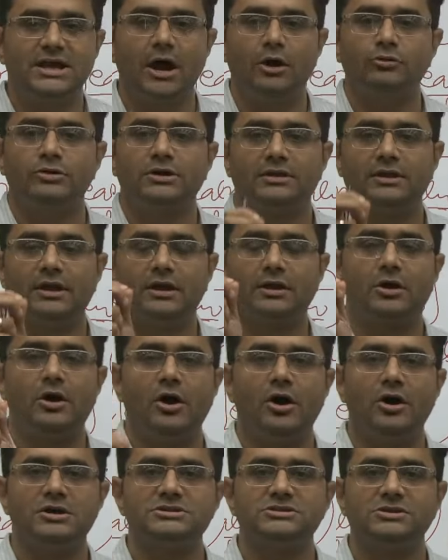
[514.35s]
out the
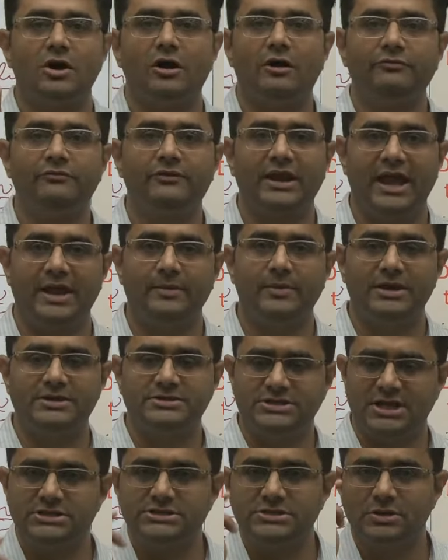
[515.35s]
cause of climate
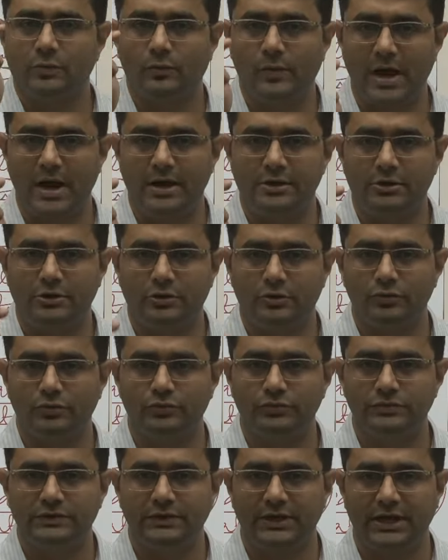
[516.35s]
change. 1,
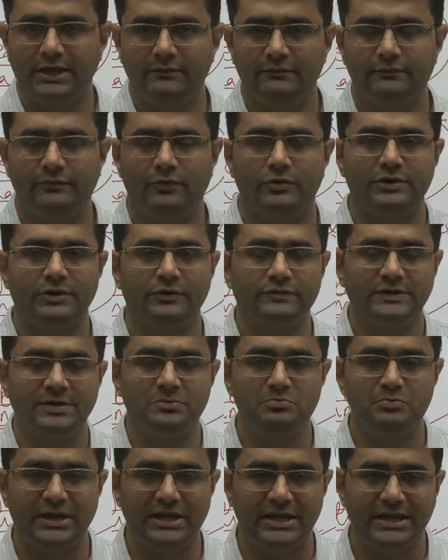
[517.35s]
2, 3, 4. You
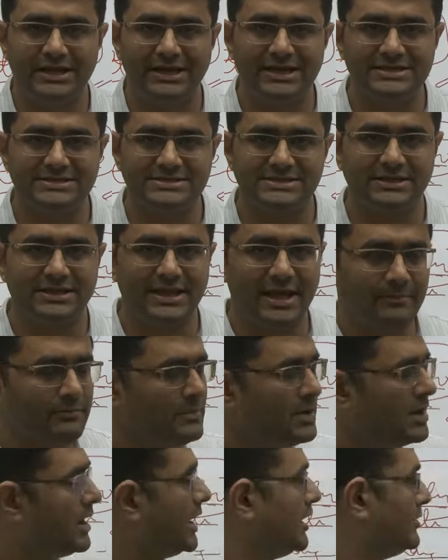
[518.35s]
simply list them
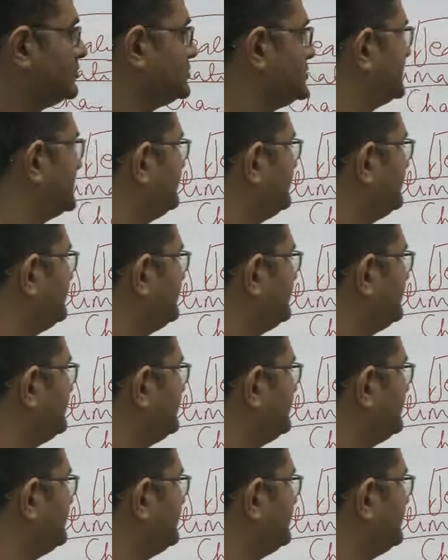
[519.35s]
out.